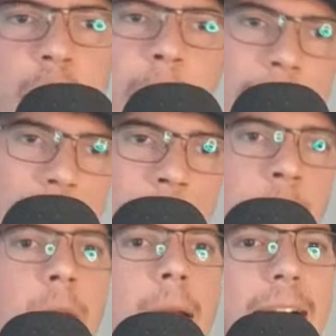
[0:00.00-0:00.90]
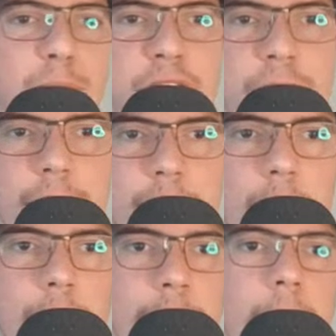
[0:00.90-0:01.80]
So again, as we just
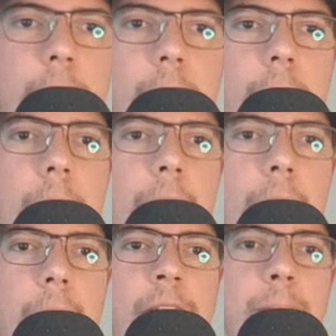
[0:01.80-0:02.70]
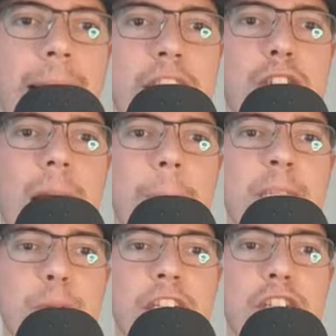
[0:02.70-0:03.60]
discussed, the Mets
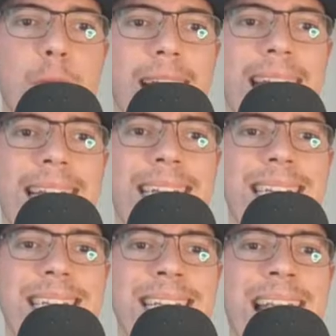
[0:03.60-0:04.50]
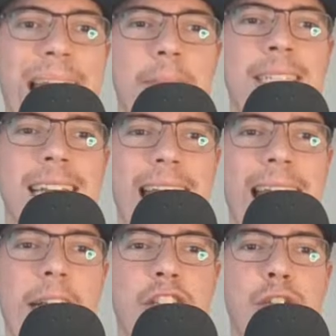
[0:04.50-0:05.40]
dropped spring training game
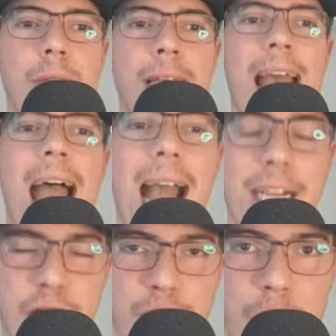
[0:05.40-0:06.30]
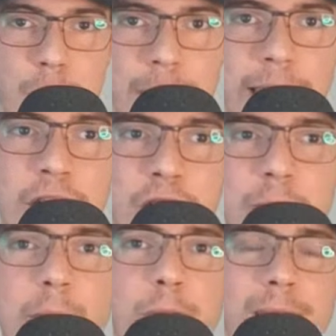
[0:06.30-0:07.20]
today to the Astros.
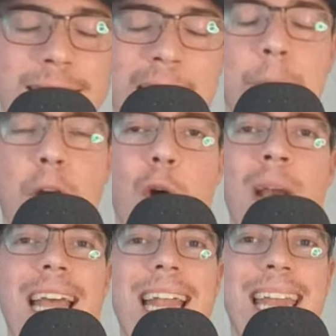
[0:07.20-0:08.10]
Excuse me for the typo,